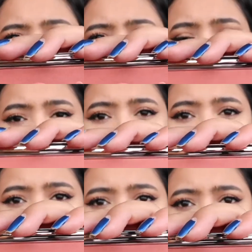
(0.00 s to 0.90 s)
Oh, I don't even
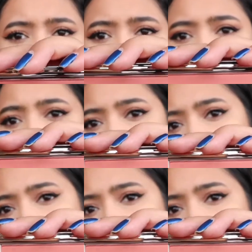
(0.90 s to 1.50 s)
know if you can pick it up.